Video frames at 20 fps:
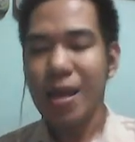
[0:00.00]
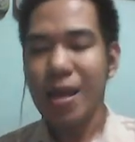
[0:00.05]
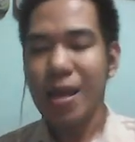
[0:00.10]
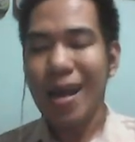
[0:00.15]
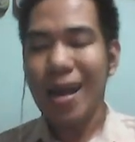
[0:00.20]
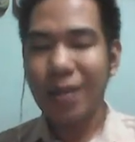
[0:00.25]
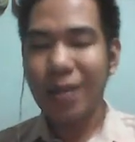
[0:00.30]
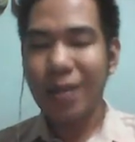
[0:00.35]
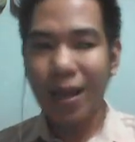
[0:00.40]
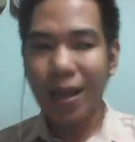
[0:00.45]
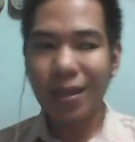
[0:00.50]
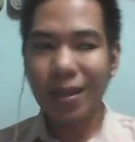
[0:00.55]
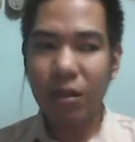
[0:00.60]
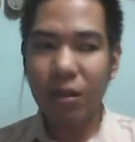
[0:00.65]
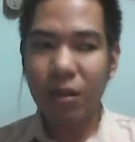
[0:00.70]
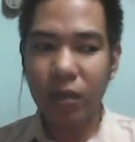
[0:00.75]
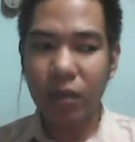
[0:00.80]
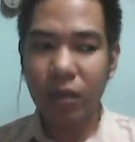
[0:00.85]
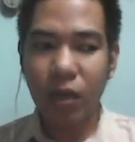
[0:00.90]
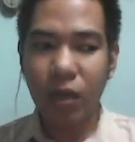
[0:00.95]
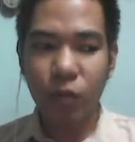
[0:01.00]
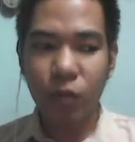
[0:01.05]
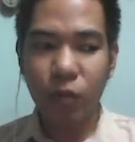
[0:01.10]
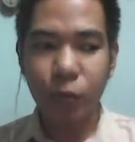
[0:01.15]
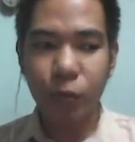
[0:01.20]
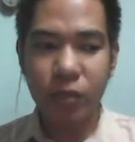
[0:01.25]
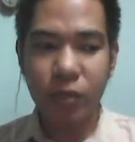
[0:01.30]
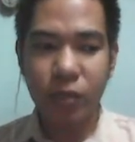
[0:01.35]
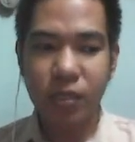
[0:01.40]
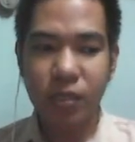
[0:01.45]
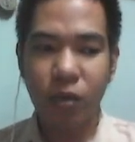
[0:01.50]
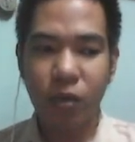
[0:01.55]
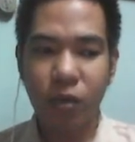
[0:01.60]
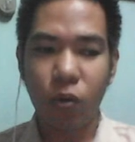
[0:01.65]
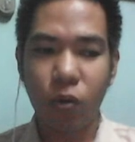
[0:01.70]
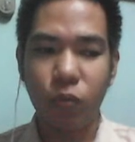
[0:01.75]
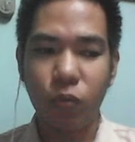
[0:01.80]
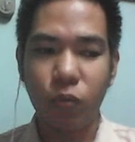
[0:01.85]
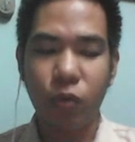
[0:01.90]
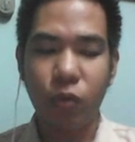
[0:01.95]
Unlike now that our computers can
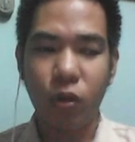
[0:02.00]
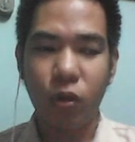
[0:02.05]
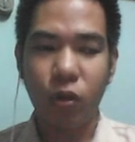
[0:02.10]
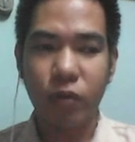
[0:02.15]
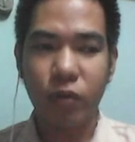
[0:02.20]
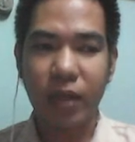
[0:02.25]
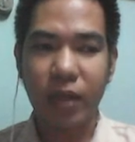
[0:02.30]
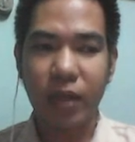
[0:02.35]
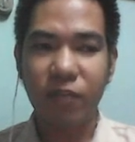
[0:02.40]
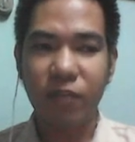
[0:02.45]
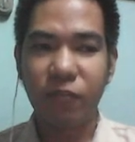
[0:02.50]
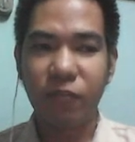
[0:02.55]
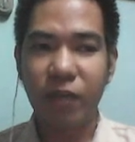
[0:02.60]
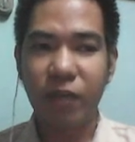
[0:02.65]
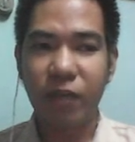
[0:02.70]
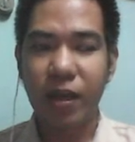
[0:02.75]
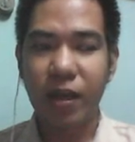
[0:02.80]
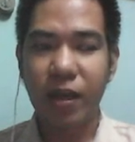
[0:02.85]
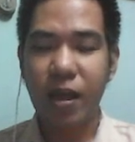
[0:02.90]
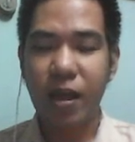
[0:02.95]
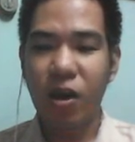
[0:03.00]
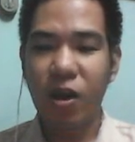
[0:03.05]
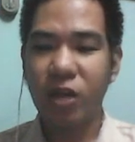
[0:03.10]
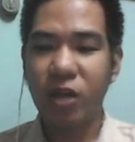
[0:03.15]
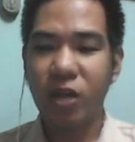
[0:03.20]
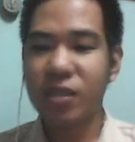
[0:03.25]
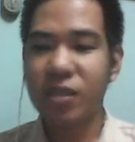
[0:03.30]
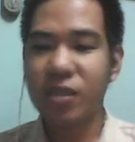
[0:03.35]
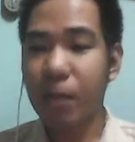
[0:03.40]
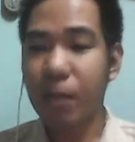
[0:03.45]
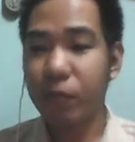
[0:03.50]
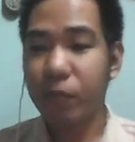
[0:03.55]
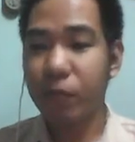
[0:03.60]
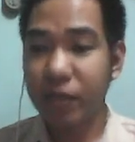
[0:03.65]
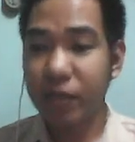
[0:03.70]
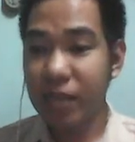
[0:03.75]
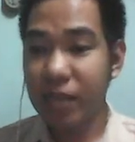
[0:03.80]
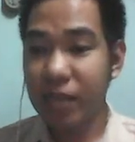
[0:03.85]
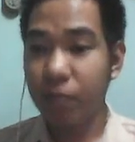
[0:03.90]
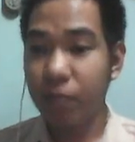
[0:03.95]
all already fit on top of the
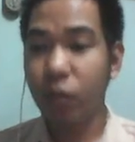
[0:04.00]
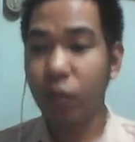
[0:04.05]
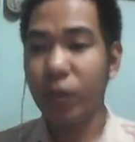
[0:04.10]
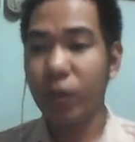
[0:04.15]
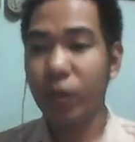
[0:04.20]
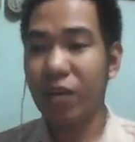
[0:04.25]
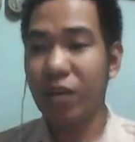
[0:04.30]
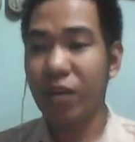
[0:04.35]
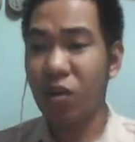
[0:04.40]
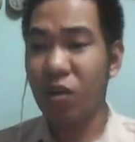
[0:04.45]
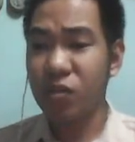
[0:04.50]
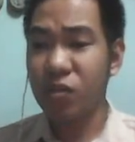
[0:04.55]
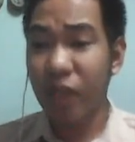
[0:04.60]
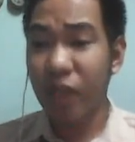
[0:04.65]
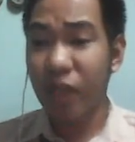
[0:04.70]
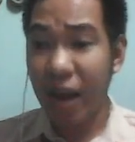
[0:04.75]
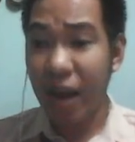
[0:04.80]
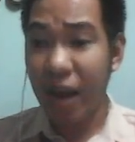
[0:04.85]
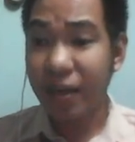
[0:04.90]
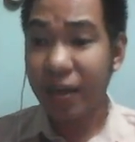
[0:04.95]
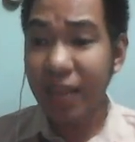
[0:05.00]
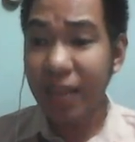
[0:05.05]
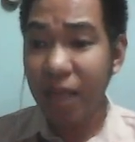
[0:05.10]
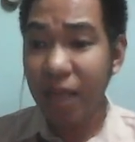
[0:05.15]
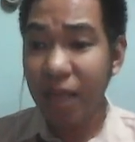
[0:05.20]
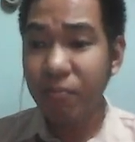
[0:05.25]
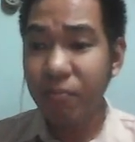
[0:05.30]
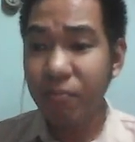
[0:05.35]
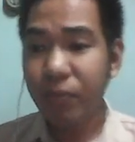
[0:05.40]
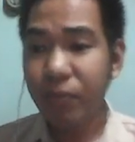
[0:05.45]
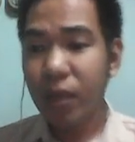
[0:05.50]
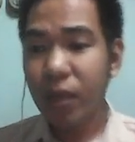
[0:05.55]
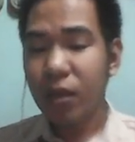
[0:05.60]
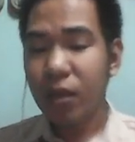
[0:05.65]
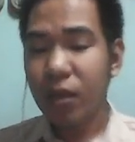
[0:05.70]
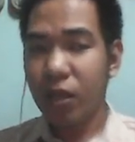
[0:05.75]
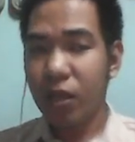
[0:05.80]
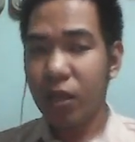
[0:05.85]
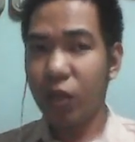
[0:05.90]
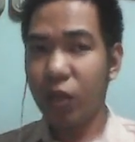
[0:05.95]
table, we can also carry them
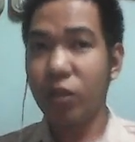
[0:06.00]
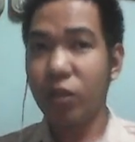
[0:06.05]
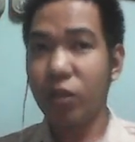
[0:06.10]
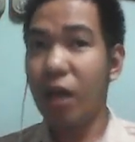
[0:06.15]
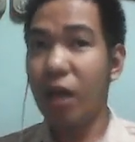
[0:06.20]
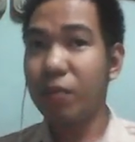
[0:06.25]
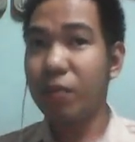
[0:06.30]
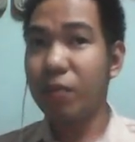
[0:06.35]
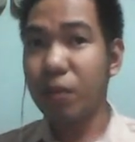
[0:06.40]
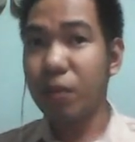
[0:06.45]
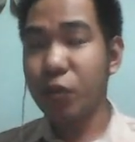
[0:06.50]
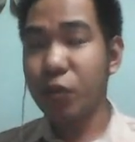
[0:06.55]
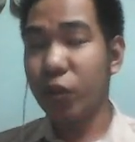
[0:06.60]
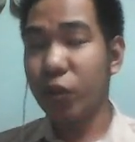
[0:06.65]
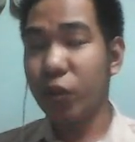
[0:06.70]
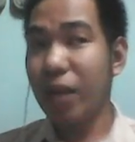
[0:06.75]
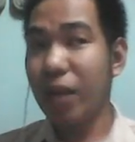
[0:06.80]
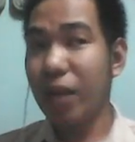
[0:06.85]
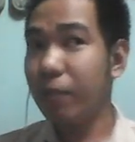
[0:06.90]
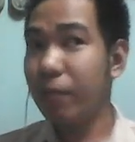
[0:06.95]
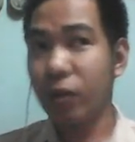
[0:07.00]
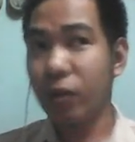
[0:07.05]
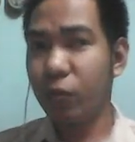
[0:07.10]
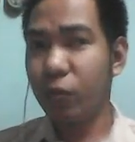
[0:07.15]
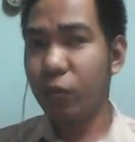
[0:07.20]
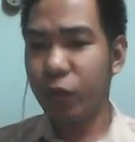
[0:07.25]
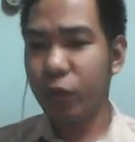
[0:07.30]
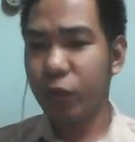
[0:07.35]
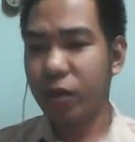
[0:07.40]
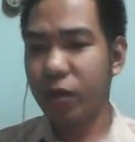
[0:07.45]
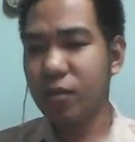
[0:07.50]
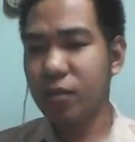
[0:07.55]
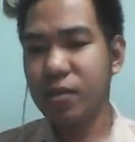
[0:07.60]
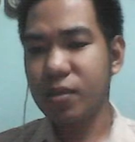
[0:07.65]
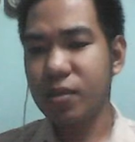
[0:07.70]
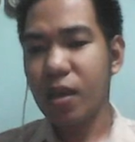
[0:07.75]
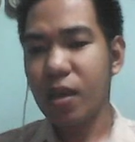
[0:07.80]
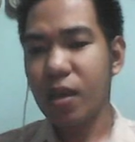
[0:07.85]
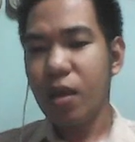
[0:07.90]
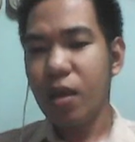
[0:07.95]
like your laptops or your tablet
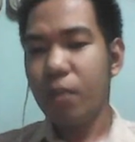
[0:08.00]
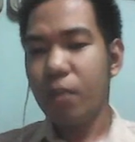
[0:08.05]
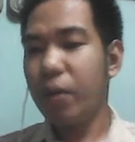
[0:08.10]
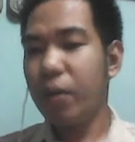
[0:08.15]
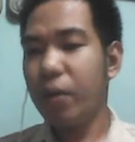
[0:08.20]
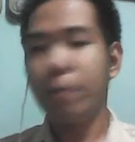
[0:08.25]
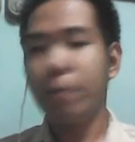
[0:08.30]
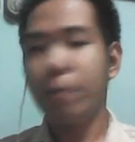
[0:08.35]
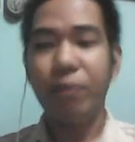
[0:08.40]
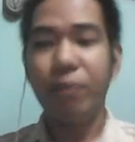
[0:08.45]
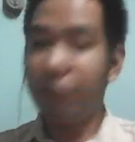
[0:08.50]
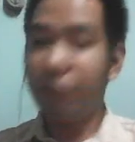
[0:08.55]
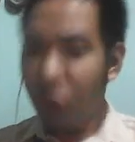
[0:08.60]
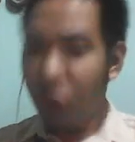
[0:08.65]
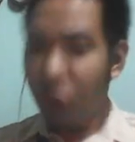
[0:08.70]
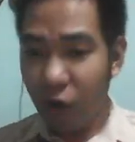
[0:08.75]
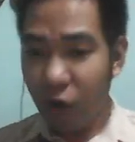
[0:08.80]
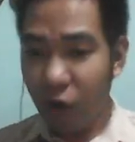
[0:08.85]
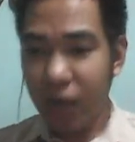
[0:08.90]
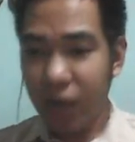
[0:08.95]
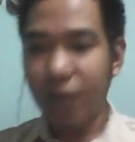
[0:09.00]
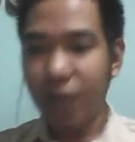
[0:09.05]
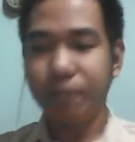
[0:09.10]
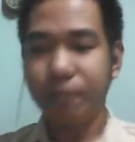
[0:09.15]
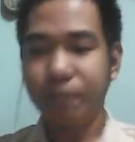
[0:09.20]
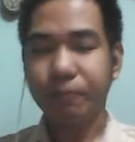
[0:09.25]
computers. But before,